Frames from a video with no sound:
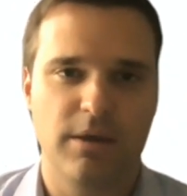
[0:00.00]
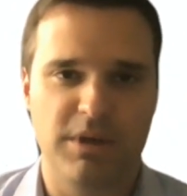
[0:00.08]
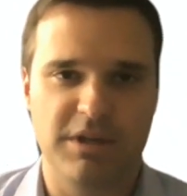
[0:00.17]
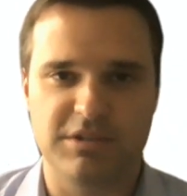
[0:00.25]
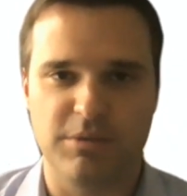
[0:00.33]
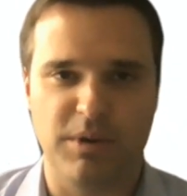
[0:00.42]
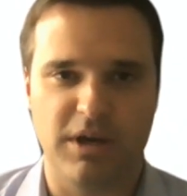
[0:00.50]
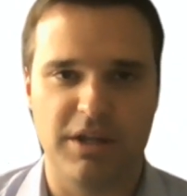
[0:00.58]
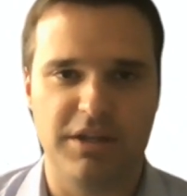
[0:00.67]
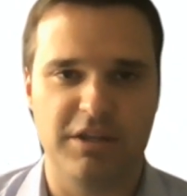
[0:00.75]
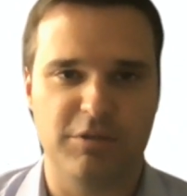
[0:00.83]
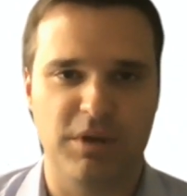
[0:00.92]
based
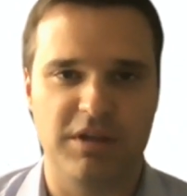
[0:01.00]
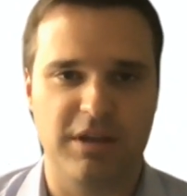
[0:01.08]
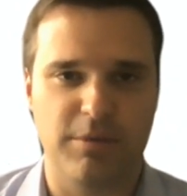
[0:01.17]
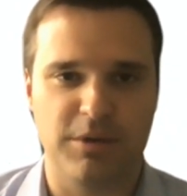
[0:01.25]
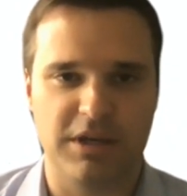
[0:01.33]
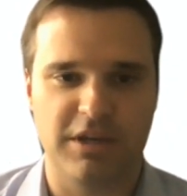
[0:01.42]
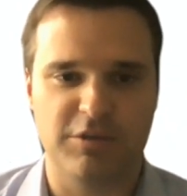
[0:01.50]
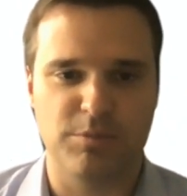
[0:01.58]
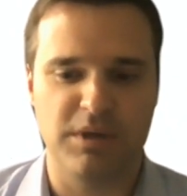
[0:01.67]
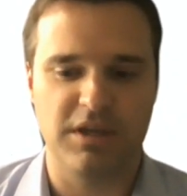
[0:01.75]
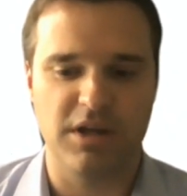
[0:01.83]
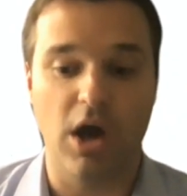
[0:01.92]
upon this pandemic has
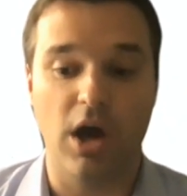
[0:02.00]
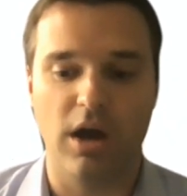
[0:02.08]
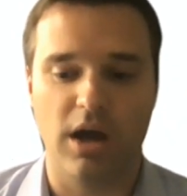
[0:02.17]
been